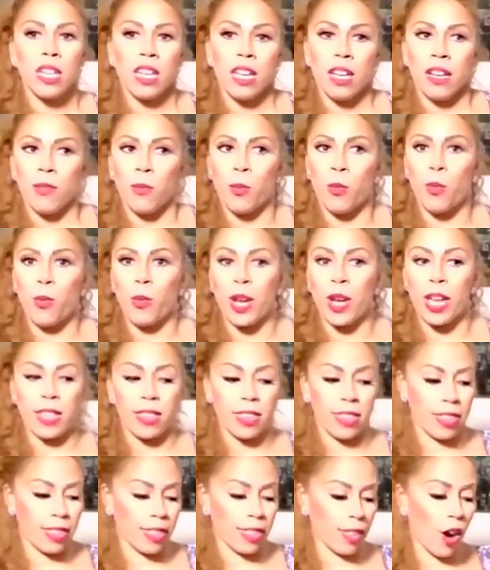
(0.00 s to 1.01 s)
with
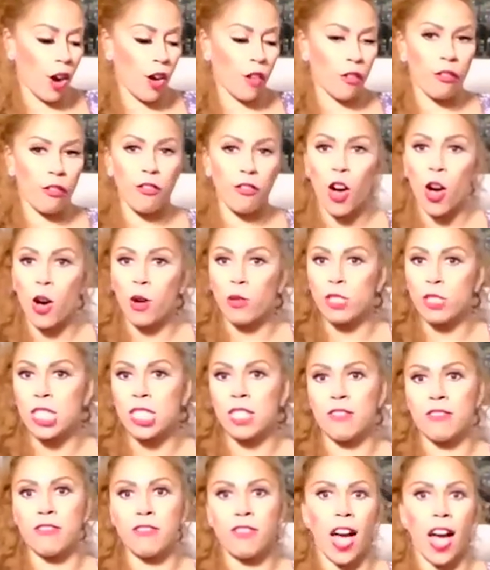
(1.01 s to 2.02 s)
our phone
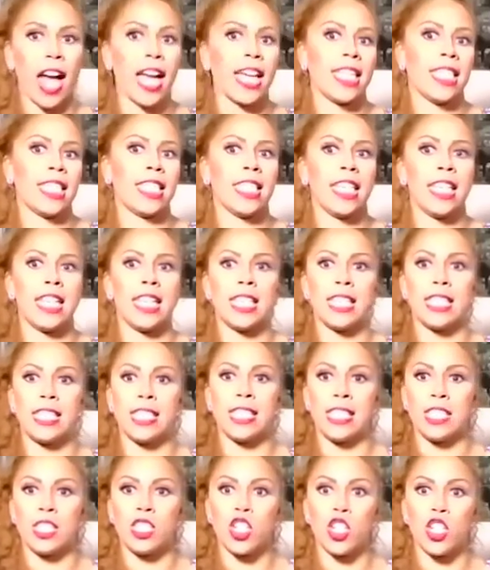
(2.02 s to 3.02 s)
devices
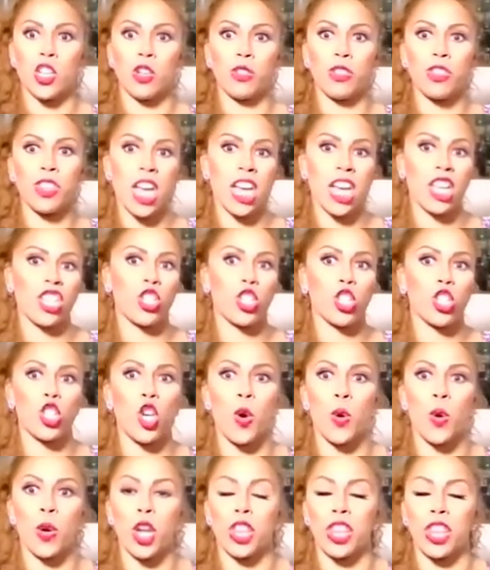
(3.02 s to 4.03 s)
and, things just
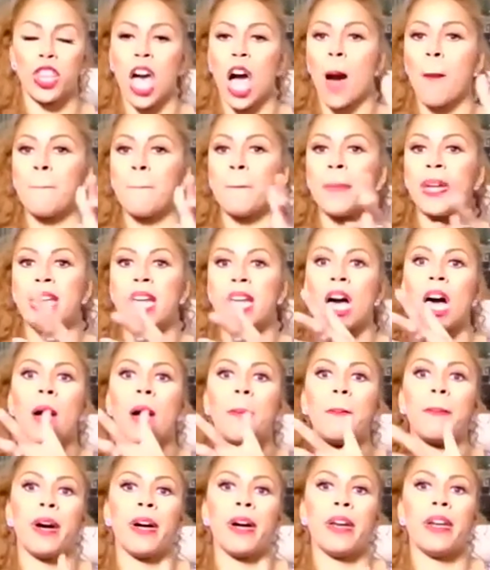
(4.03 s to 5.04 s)
going on the up and
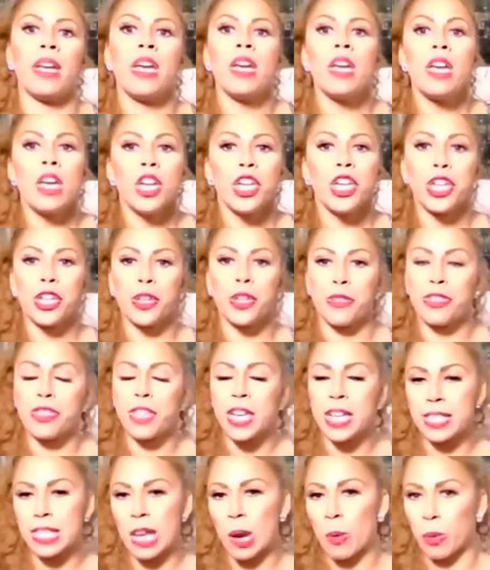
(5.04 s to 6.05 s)
up on,
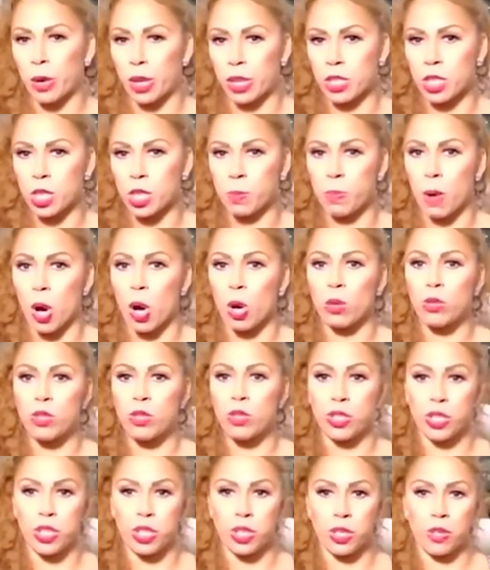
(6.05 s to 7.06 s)
things that we're
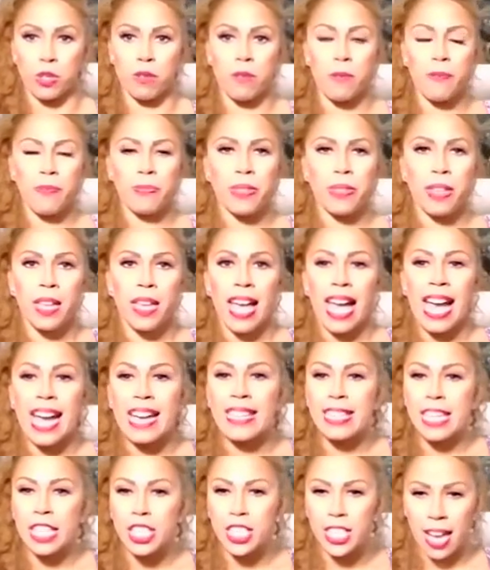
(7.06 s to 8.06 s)
exposed to.
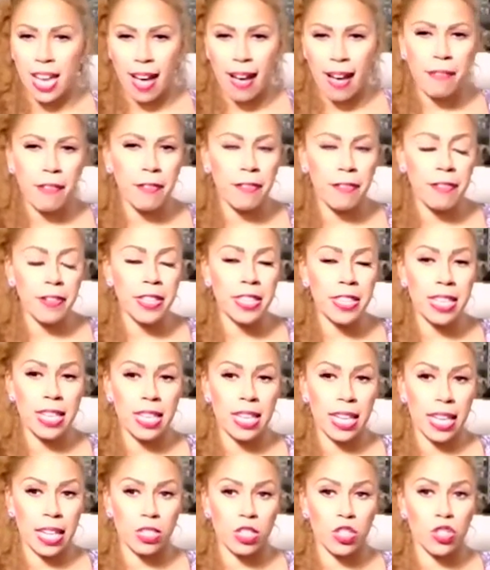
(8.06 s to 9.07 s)
And then to have everything
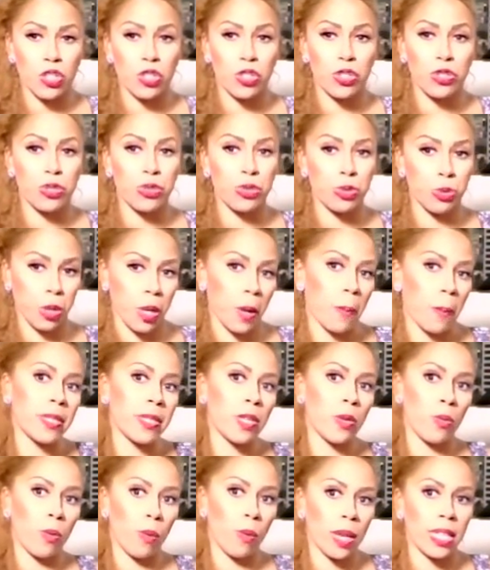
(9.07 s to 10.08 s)
get stripped
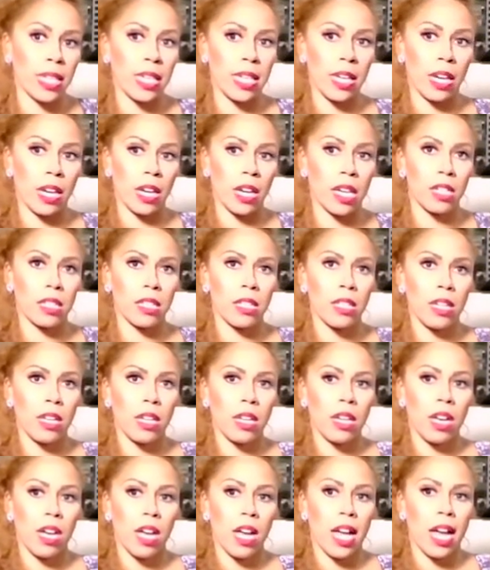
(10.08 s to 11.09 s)
in one year,
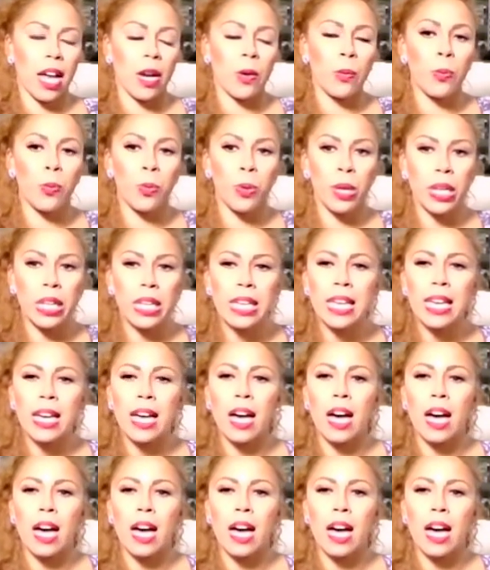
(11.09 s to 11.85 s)
it really